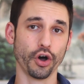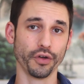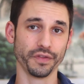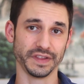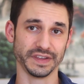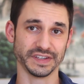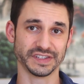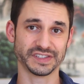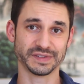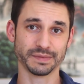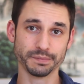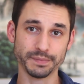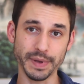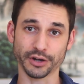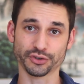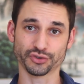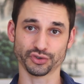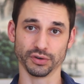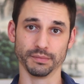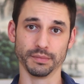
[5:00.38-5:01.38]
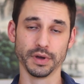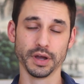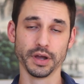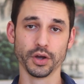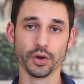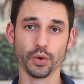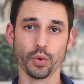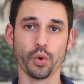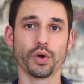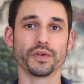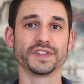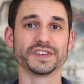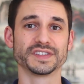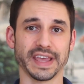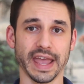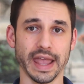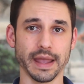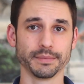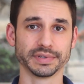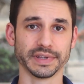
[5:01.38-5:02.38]
on this spectrum or this
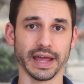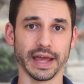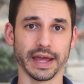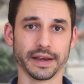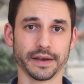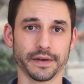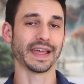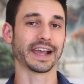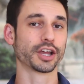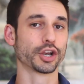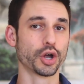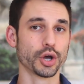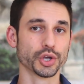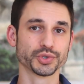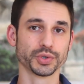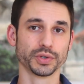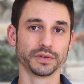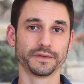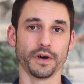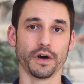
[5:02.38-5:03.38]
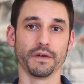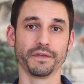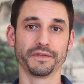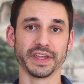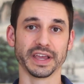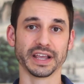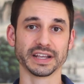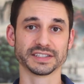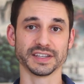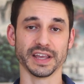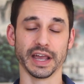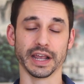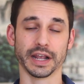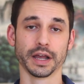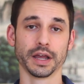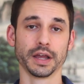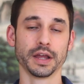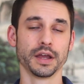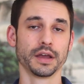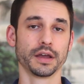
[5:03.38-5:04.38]
game plan. That can also involve things
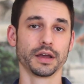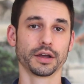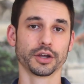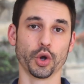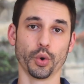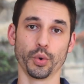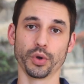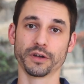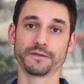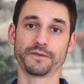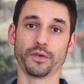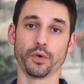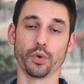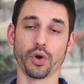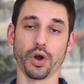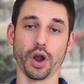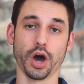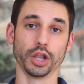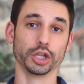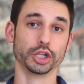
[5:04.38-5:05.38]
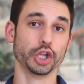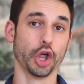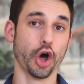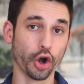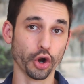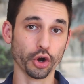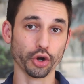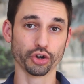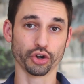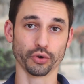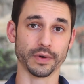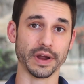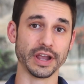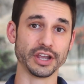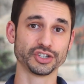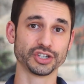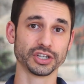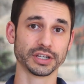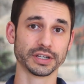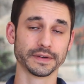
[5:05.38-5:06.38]
like going for a longer
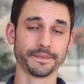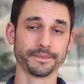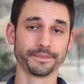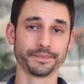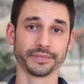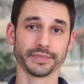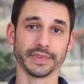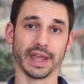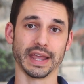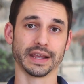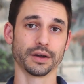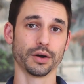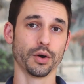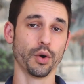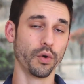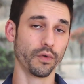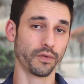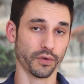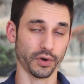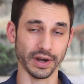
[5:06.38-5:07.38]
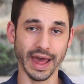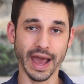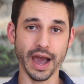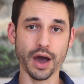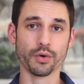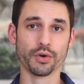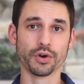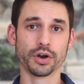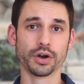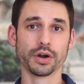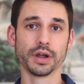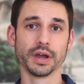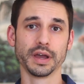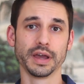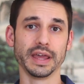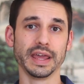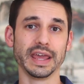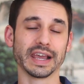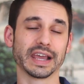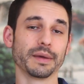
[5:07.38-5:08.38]
duration, like over an hour.
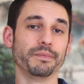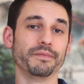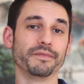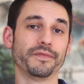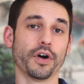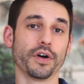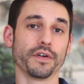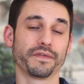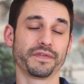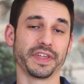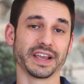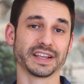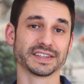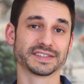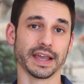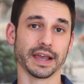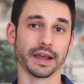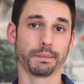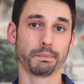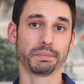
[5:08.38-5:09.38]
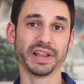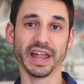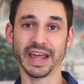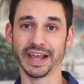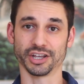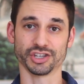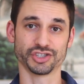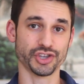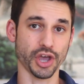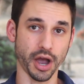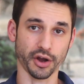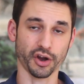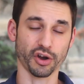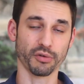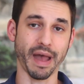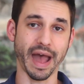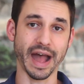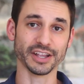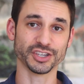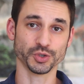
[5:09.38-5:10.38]
It can involve things like playing a
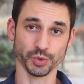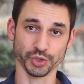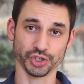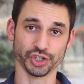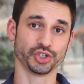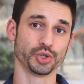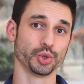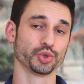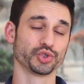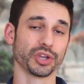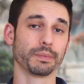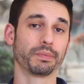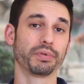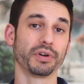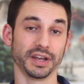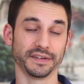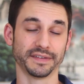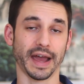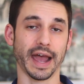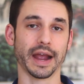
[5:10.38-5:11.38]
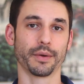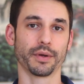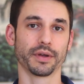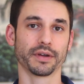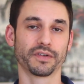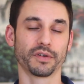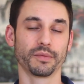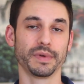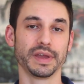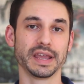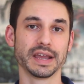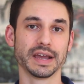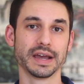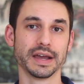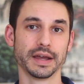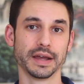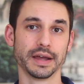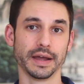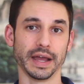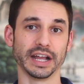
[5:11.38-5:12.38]
soccer match, which is usually pretty tiring for me,
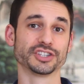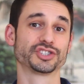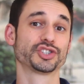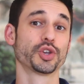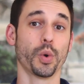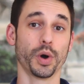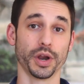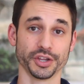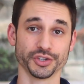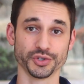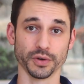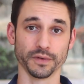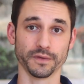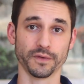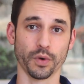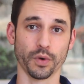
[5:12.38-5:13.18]
and so on and so